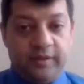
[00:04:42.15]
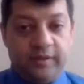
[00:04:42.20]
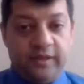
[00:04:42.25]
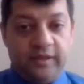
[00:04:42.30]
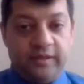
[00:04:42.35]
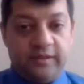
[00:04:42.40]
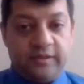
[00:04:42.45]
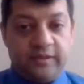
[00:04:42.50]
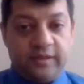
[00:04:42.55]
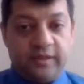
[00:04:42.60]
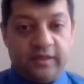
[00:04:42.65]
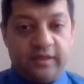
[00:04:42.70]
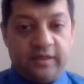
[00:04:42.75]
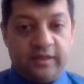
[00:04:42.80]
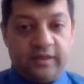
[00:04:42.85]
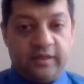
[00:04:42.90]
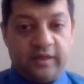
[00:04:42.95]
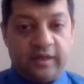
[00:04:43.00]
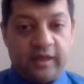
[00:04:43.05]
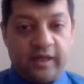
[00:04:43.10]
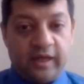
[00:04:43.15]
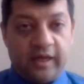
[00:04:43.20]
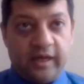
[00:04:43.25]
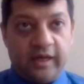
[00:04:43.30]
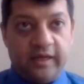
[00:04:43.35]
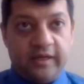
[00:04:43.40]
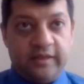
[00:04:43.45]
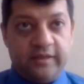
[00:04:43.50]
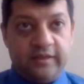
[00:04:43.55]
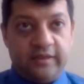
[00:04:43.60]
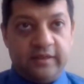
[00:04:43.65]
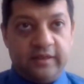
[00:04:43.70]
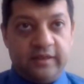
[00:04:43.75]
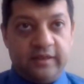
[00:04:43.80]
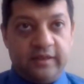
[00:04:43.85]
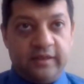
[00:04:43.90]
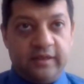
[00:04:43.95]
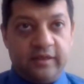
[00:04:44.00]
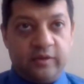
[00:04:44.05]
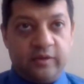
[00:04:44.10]
He's had
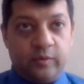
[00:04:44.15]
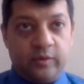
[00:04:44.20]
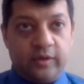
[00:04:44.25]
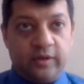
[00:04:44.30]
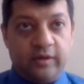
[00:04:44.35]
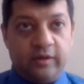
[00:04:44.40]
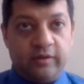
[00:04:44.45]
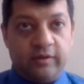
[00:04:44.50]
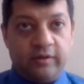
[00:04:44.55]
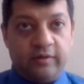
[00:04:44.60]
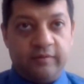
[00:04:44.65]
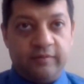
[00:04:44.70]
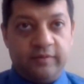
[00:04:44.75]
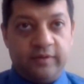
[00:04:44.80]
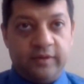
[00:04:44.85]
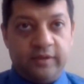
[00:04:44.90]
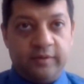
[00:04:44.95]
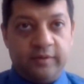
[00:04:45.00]
quite a lot of